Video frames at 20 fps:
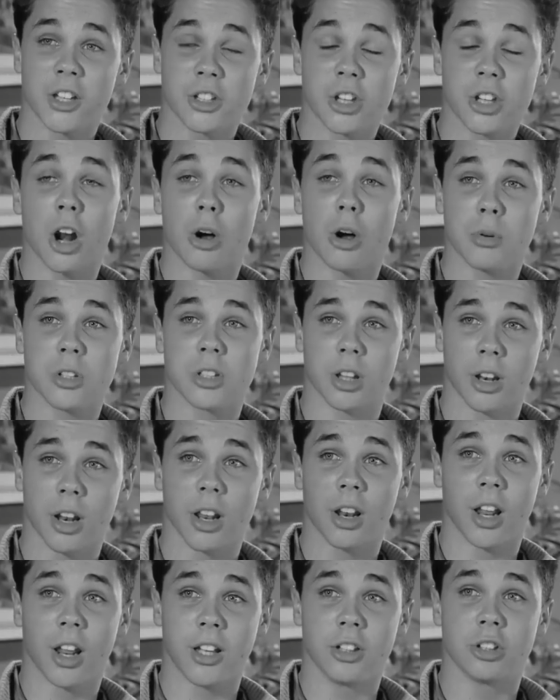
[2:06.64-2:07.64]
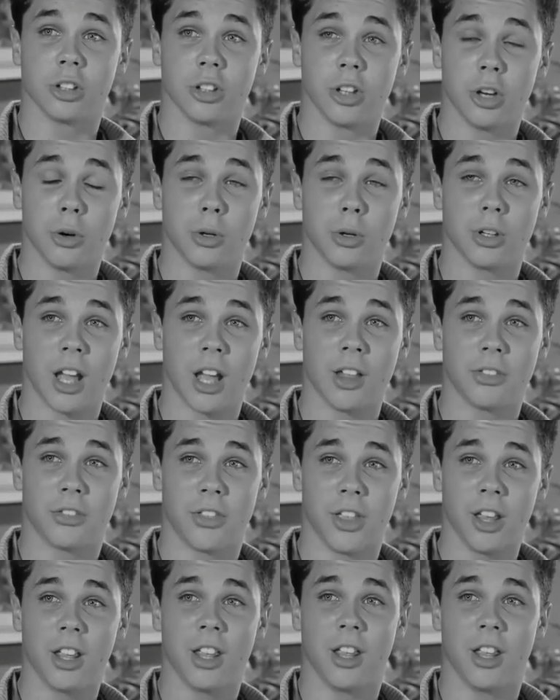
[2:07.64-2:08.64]
He's not always the little angel you and Dad
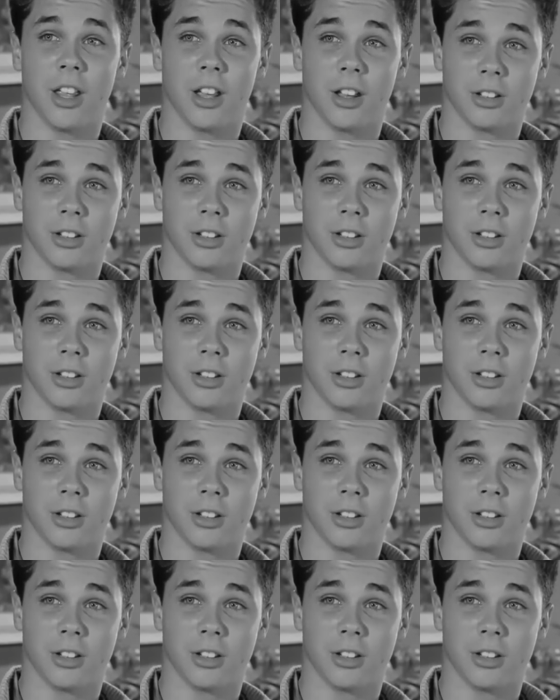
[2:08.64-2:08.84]
think he